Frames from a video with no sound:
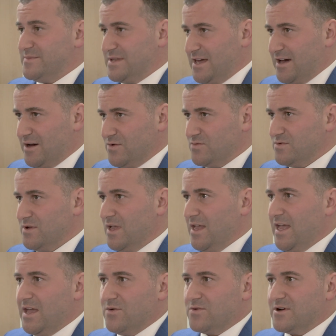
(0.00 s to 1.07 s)
now,
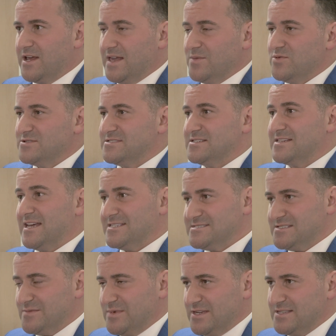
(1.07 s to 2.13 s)
and we're able to
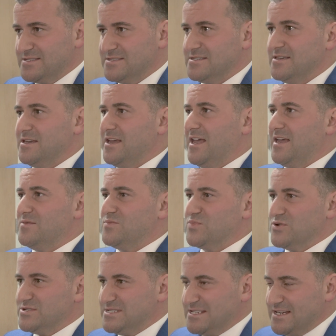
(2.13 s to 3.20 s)
guesstimate and
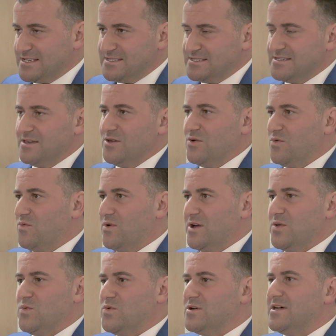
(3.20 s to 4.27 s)
predict
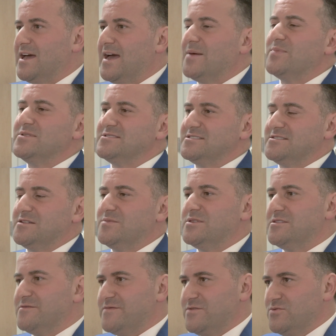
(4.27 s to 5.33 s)
what will happen to them in
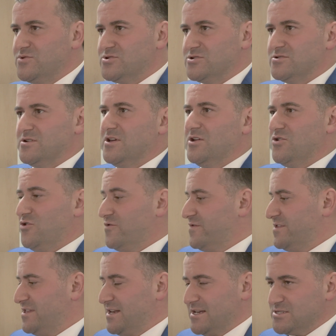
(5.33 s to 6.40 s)
the future over
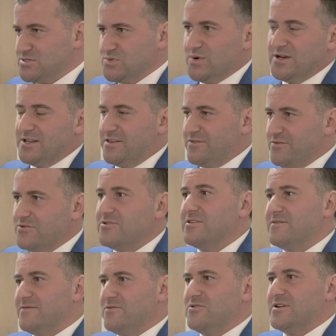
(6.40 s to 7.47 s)
the next 20, 30,
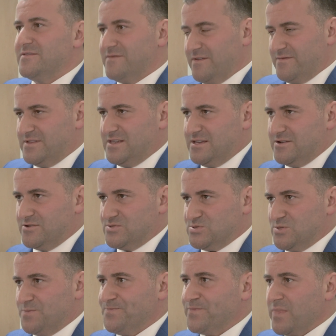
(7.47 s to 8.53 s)
40, 50
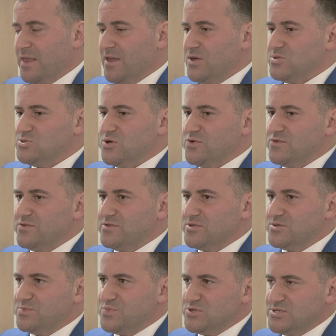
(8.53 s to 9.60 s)
years. So the
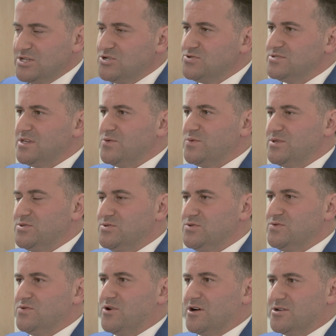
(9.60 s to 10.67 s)
procedures that we
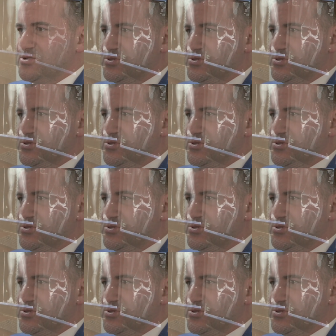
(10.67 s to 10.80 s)
do are